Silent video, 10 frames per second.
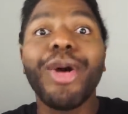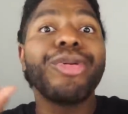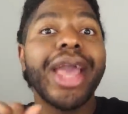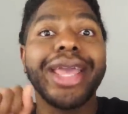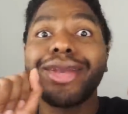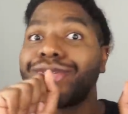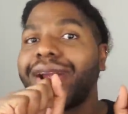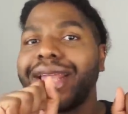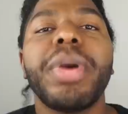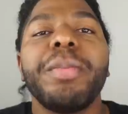Okay,
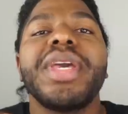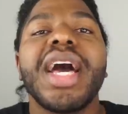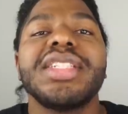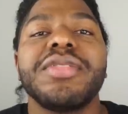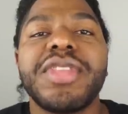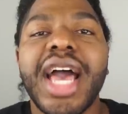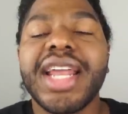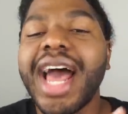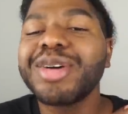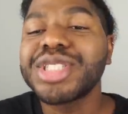great. But because of that
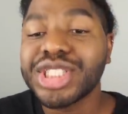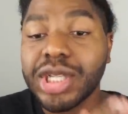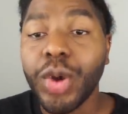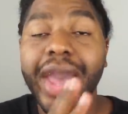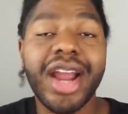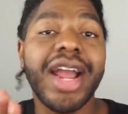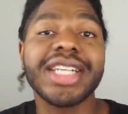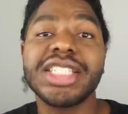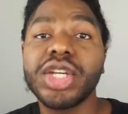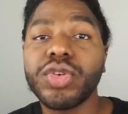and how slow hair actually